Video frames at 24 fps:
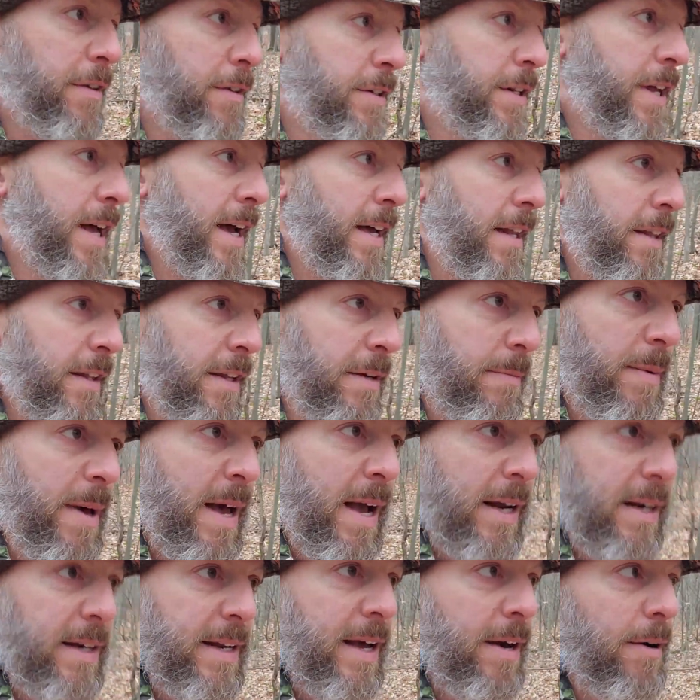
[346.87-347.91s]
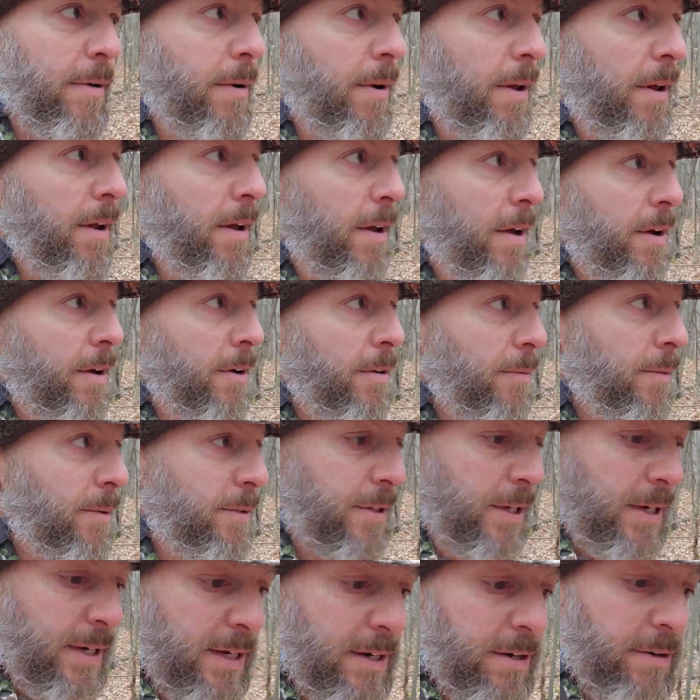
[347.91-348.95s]
the other side, and then back down
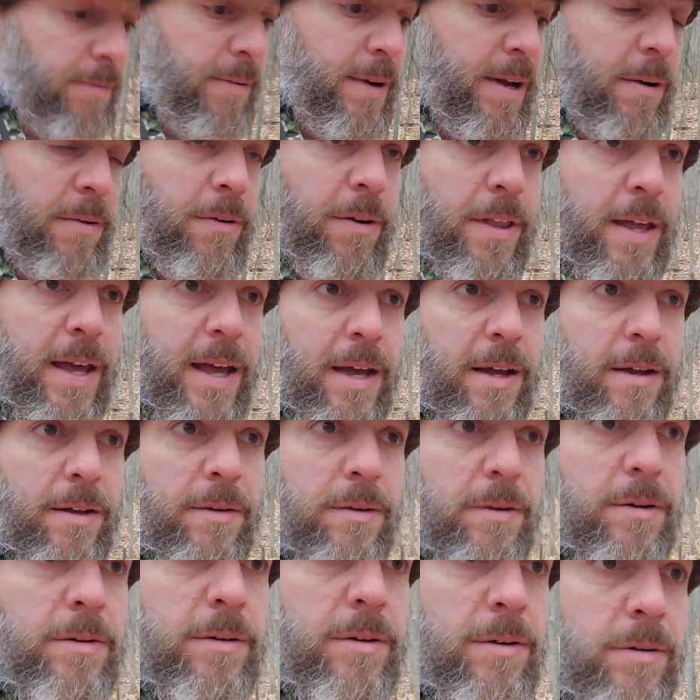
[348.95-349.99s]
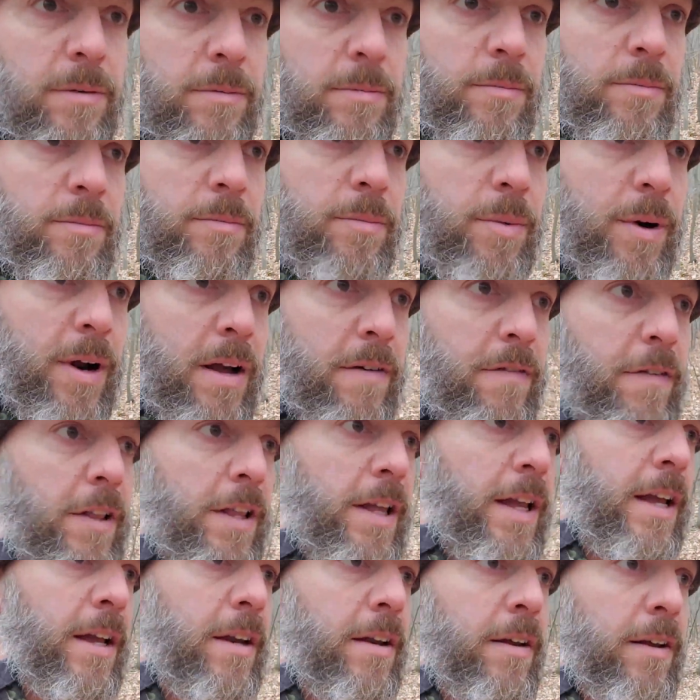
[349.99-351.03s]
once I get around that
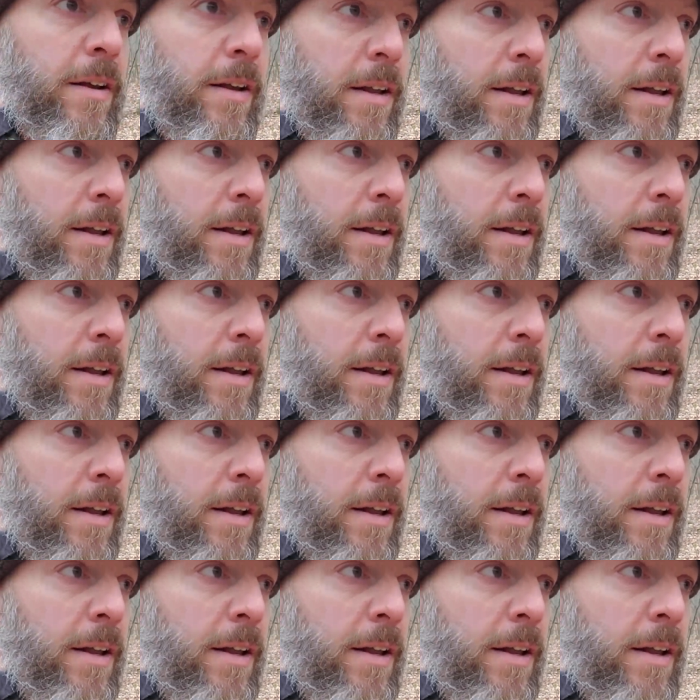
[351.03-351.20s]
driveway.